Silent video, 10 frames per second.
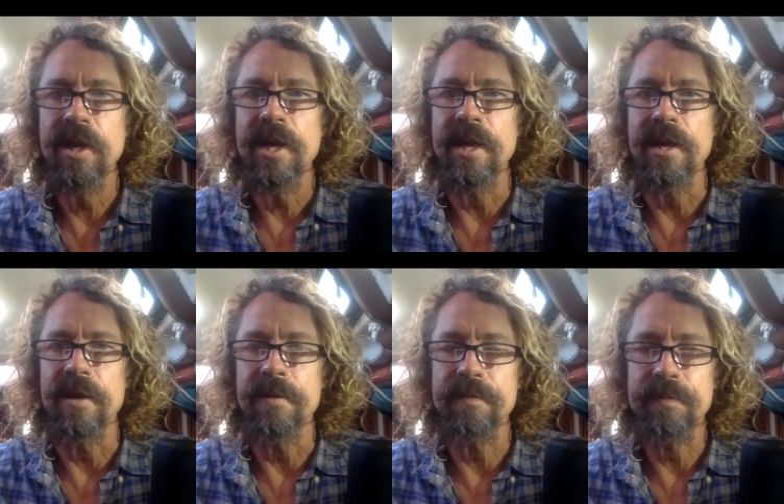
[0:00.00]

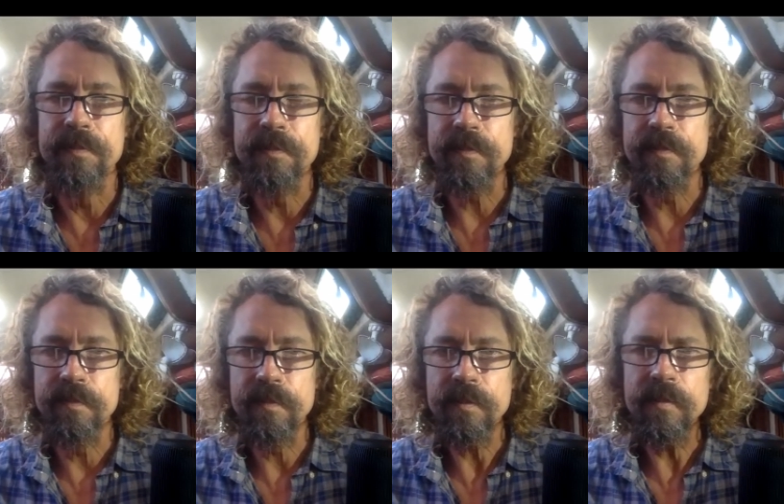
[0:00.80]
and
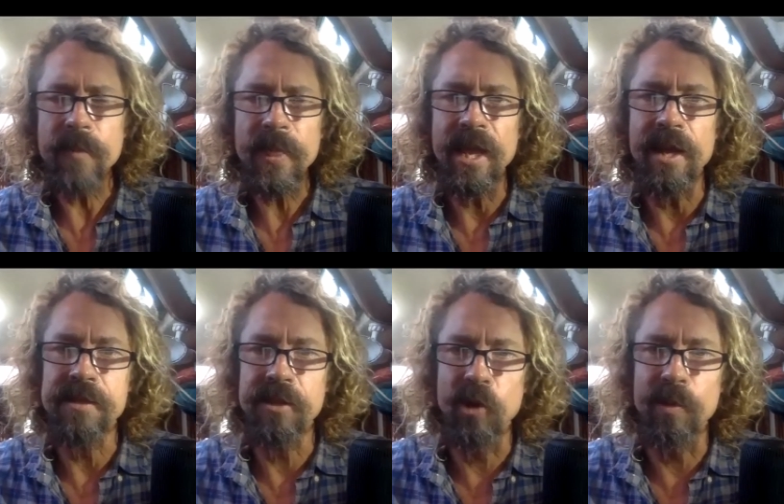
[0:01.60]
and
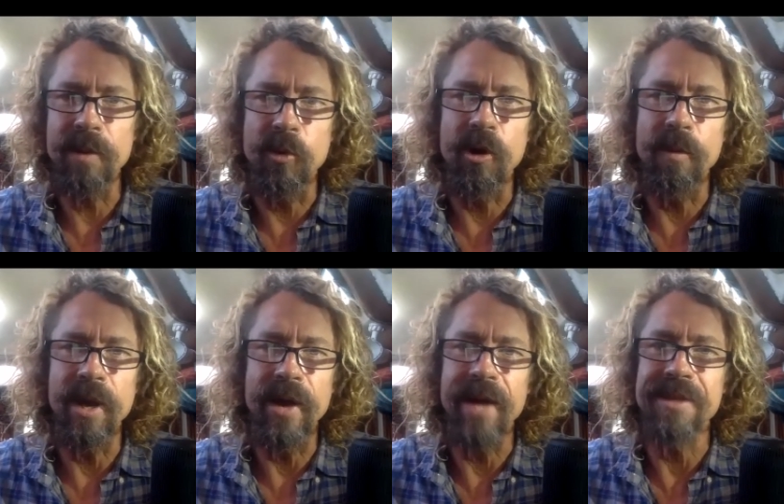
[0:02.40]
it's a little bit more
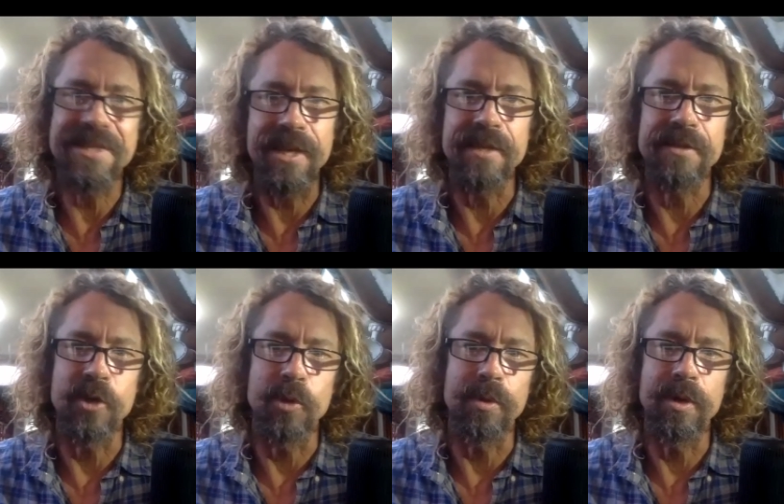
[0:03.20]
about how to stay
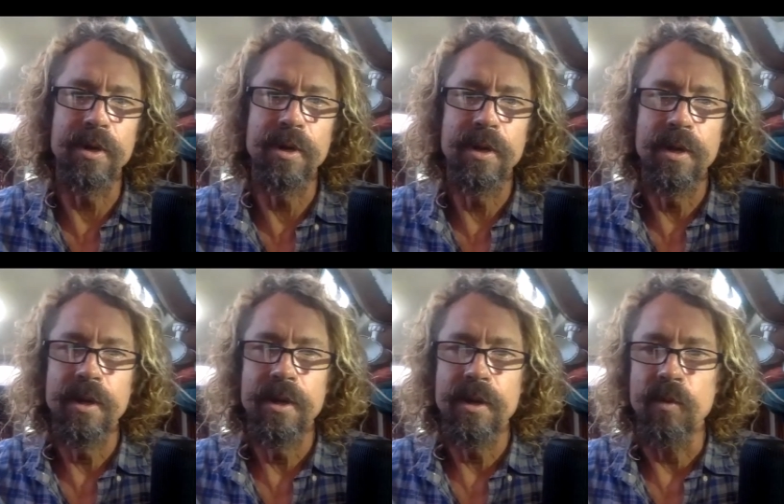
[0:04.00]
sober.
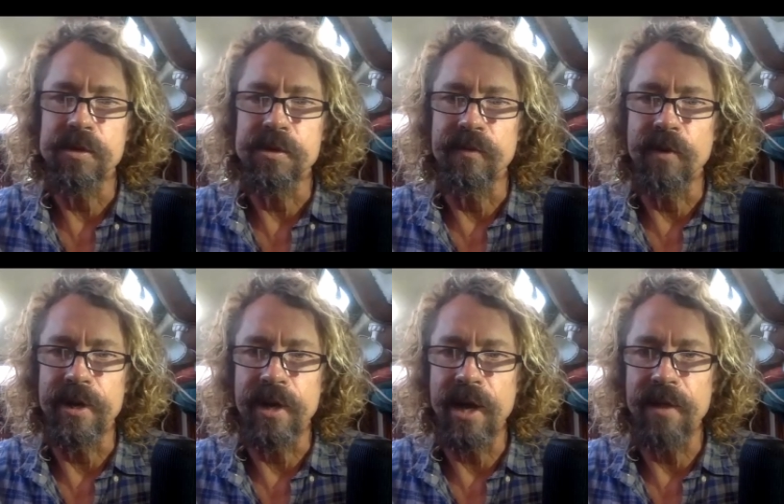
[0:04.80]
Good. Once you've already
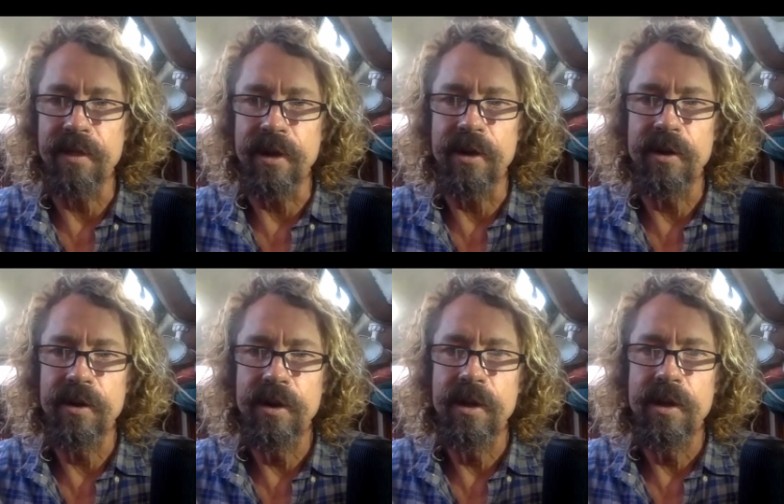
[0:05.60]
gotten there,
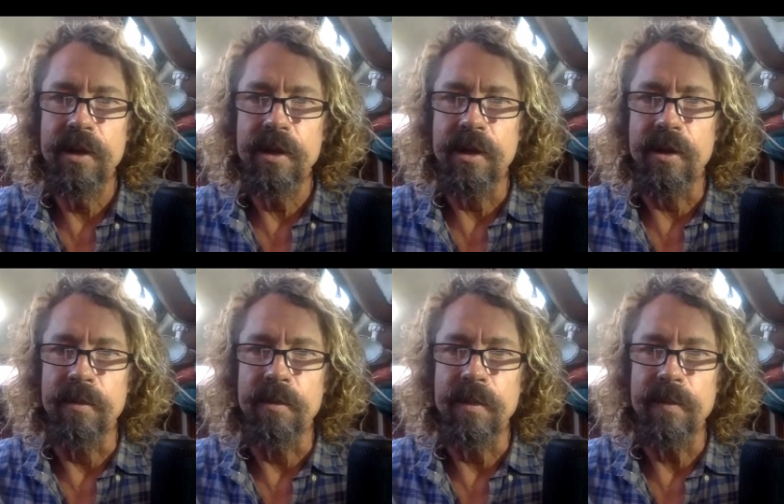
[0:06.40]

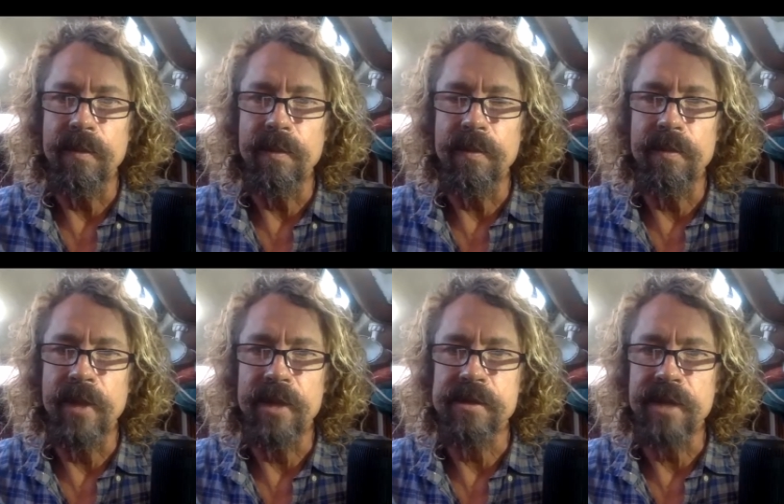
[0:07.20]
um,
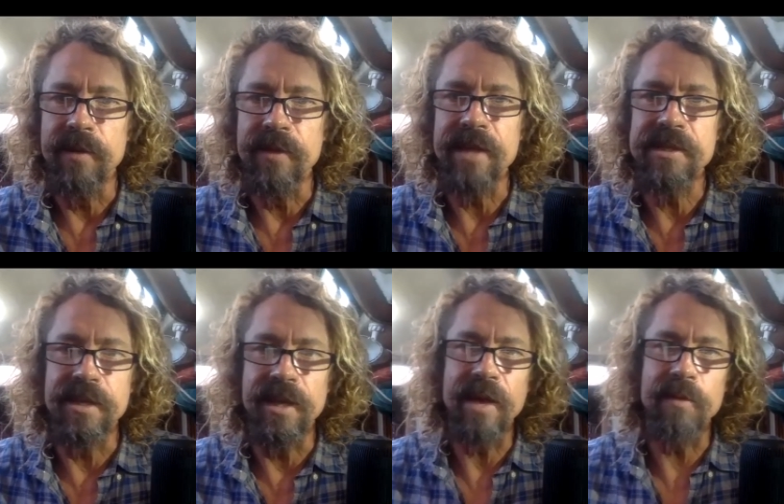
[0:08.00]
that's, that's that, that's
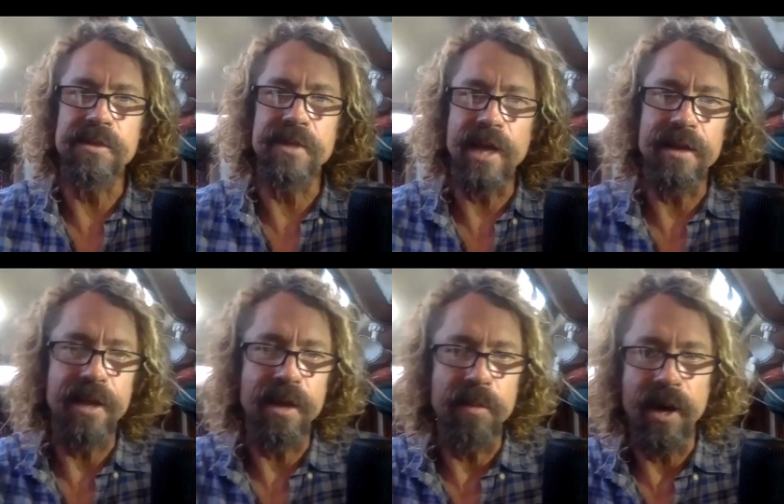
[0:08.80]
the that was the
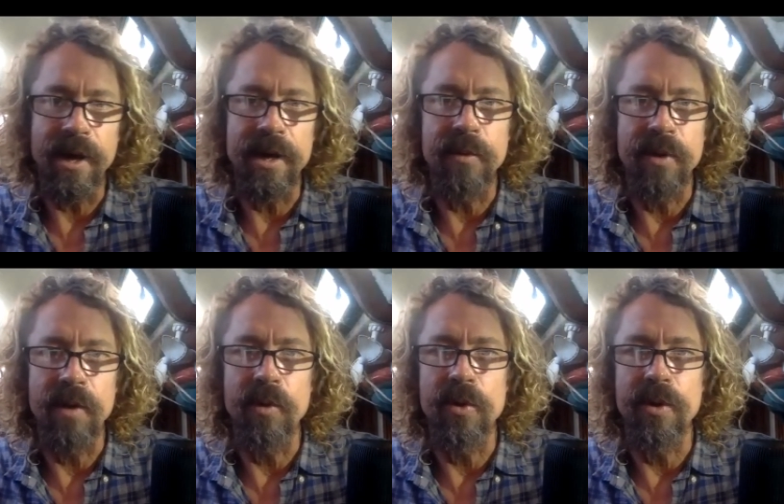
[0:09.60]
idea behind it when I
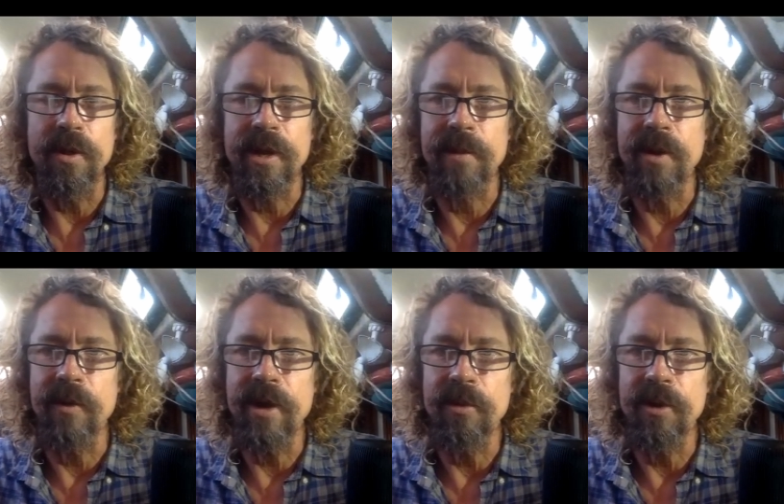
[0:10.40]
wrote it. Like I'm uh-huh. going to
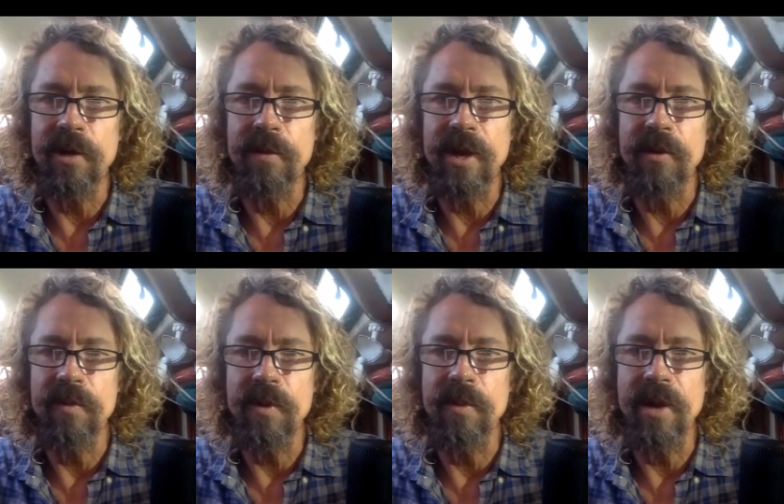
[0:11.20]
write a book about
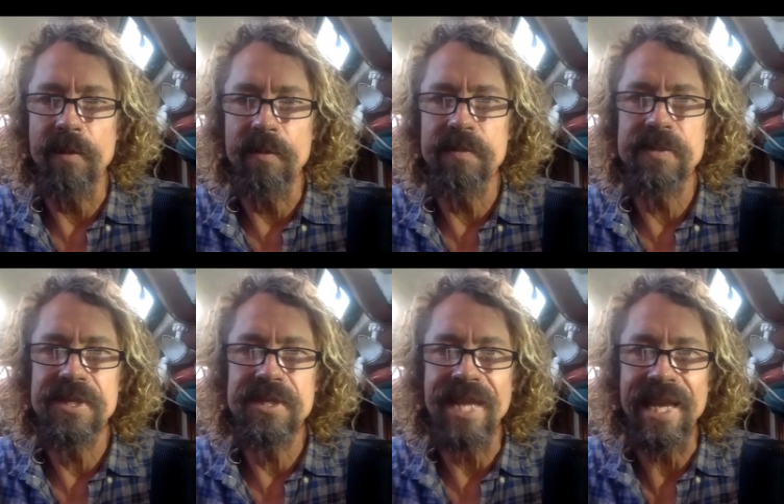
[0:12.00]
about
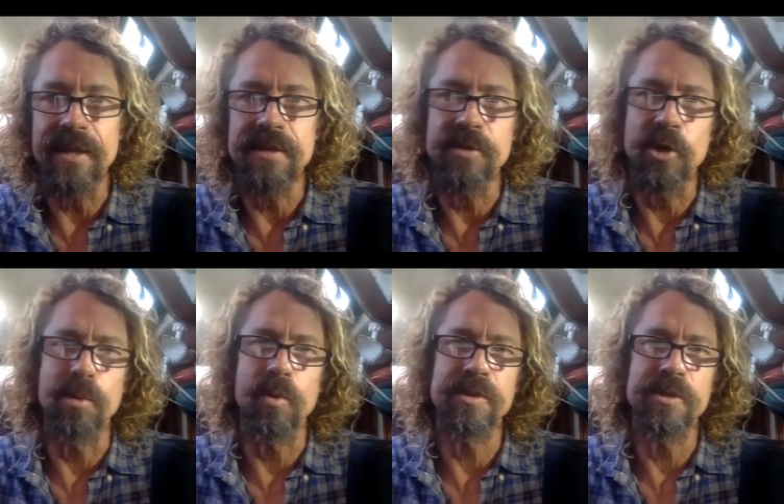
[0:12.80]
staying
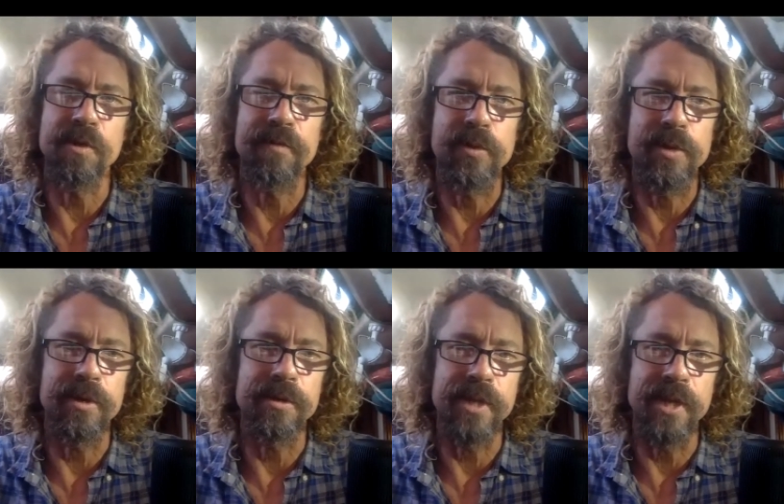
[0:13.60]
sober. Once you're a few
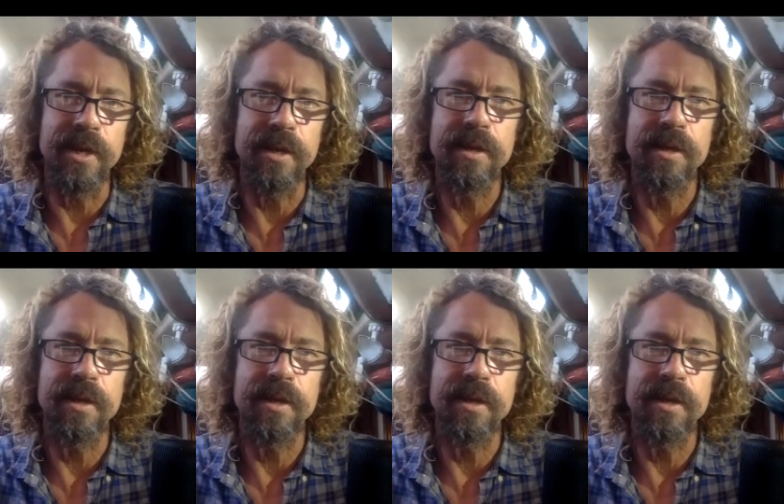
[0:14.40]
years in,